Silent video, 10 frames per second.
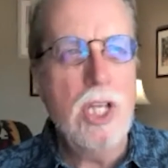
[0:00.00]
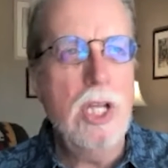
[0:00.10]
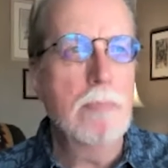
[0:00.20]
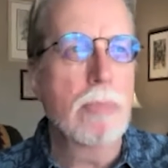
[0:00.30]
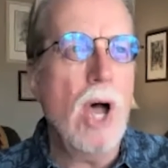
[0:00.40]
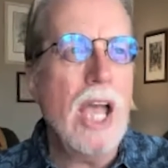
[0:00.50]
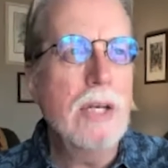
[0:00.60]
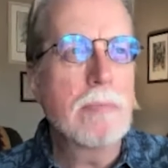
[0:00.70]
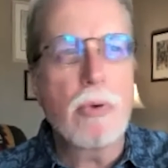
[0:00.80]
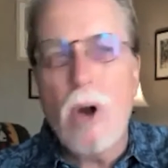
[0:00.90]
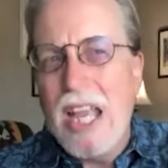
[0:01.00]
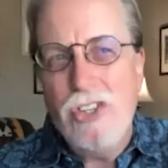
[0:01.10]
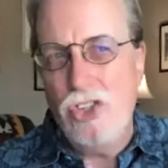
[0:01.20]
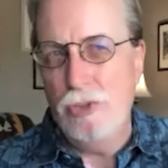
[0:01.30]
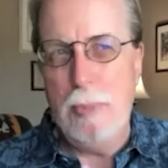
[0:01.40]
The bride
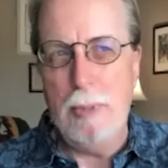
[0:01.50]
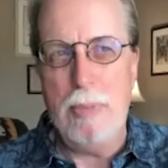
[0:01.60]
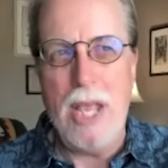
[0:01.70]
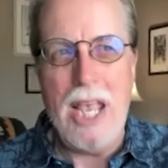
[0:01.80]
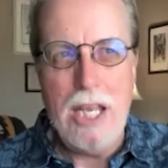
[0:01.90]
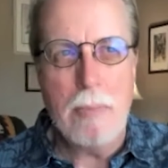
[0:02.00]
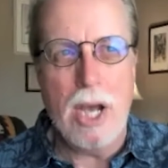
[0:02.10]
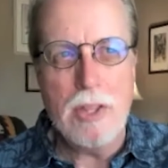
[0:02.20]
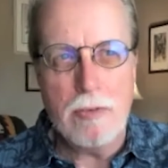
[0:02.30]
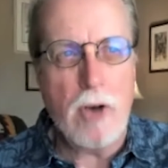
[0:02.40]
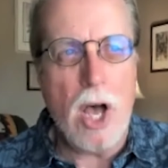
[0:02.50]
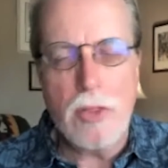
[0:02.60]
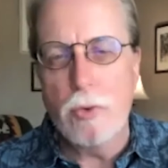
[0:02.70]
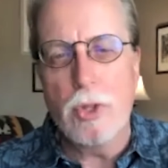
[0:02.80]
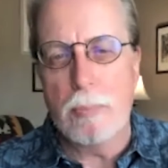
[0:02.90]
price has been paid by the
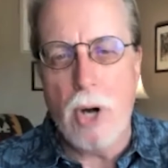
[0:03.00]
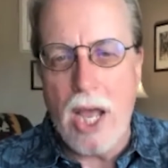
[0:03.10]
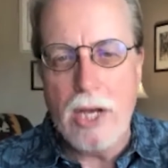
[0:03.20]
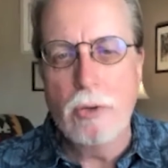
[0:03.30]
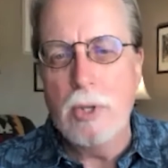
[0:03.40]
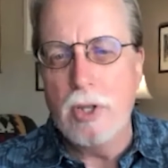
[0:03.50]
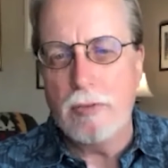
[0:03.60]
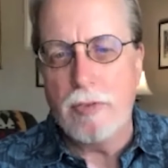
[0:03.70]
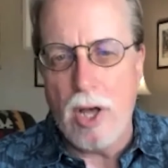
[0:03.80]
father of the bridegroom to the